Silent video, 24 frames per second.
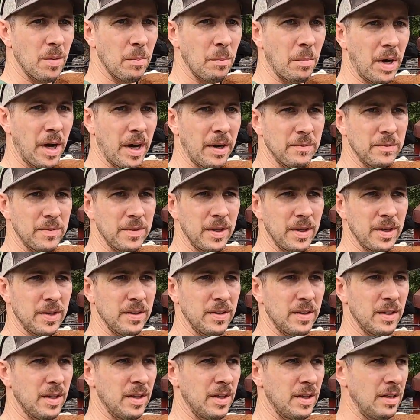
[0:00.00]
But,
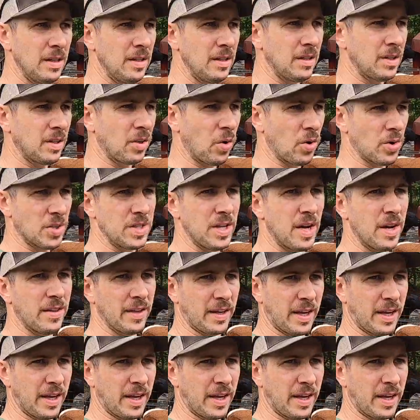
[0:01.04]
of course, none of